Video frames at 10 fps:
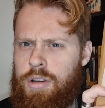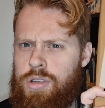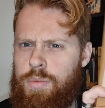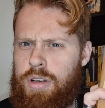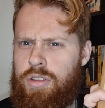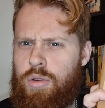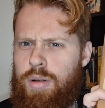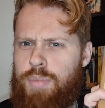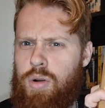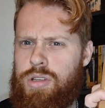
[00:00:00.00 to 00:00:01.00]
So I'm going to do
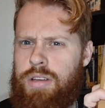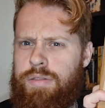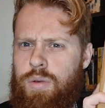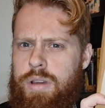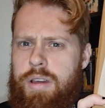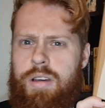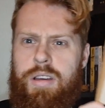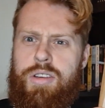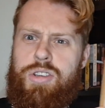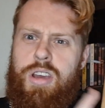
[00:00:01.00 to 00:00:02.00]
an unboxing for you.
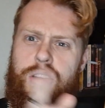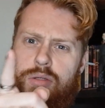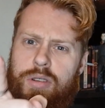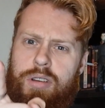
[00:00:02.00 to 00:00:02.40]
So,